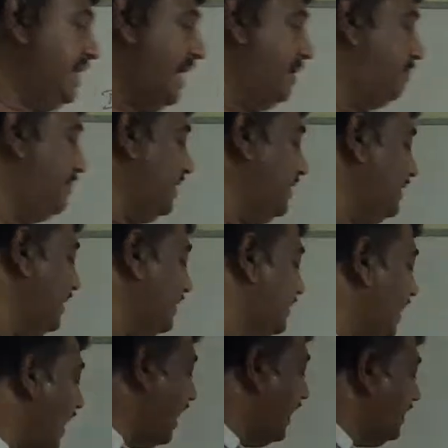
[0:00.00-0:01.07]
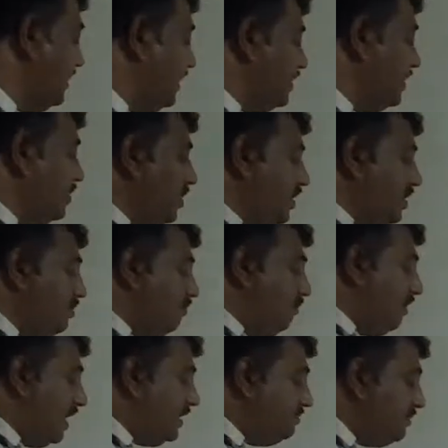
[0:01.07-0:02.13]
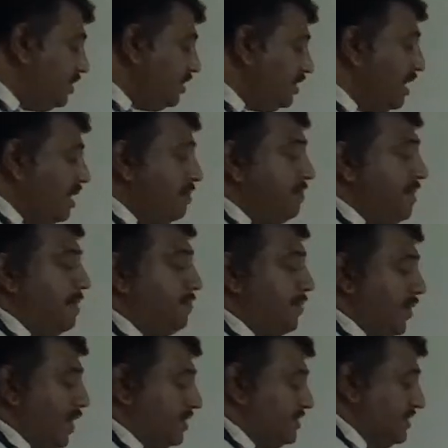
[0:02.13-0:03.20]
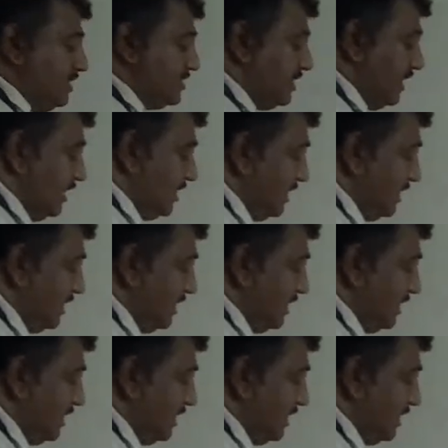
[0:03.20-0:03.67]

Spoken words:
happen? They undergo one more process.